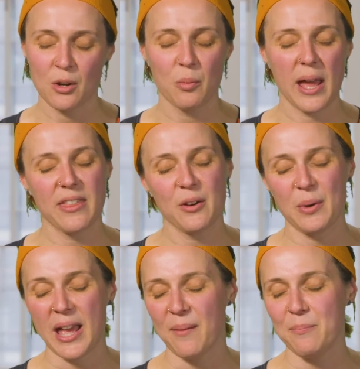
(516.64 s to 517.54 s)
Whether
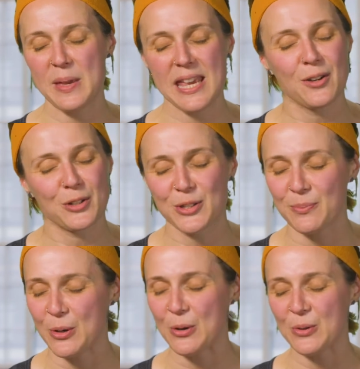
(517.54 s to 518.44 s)
we're big or
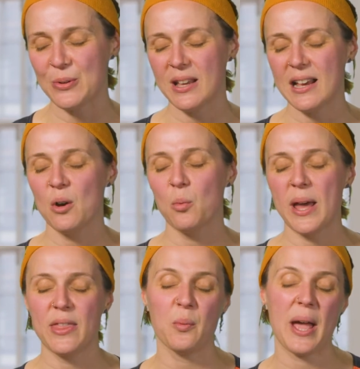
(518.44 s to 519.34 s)
small,
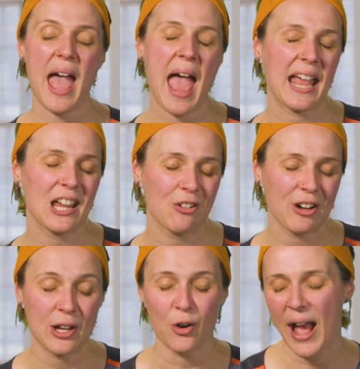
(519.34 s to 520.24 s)
whether we're
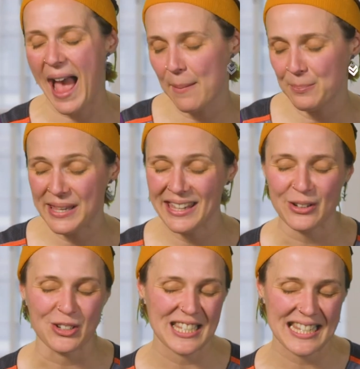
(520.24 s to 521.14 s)
angry or happy
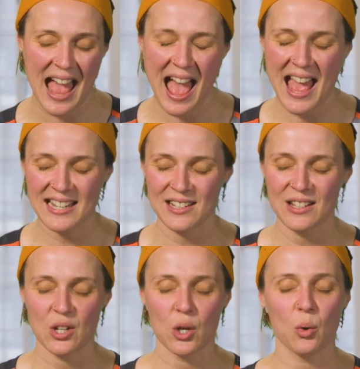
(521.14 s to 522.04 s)
or sad,
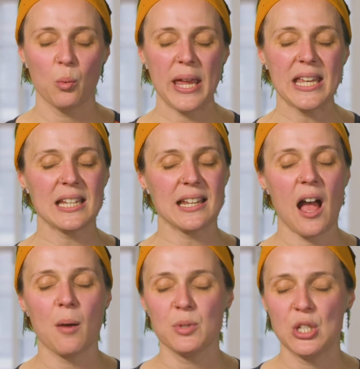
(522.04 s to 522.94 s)
we can
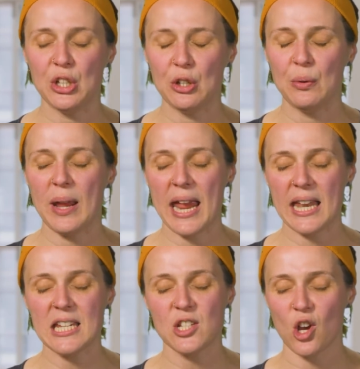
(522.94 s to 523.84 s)
come to you
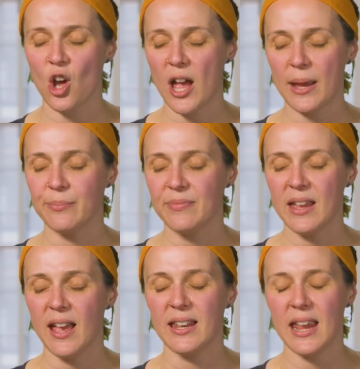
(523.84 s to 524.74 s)
anytime
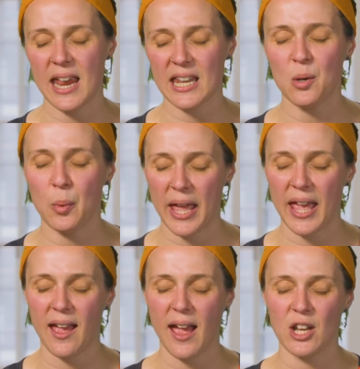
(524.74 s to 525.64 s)
and
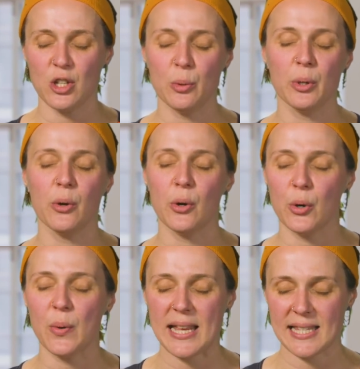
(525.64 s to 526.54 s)
anywhere, and you will
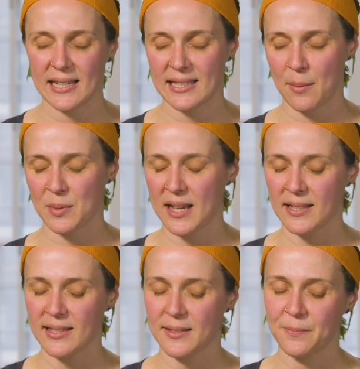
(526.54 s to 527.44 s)
always accept
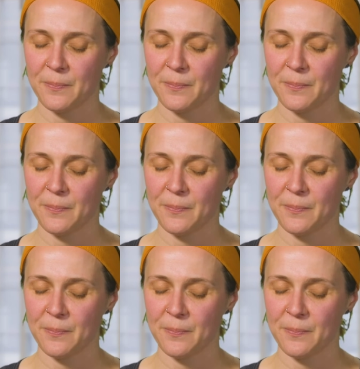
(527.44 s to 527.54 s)
us.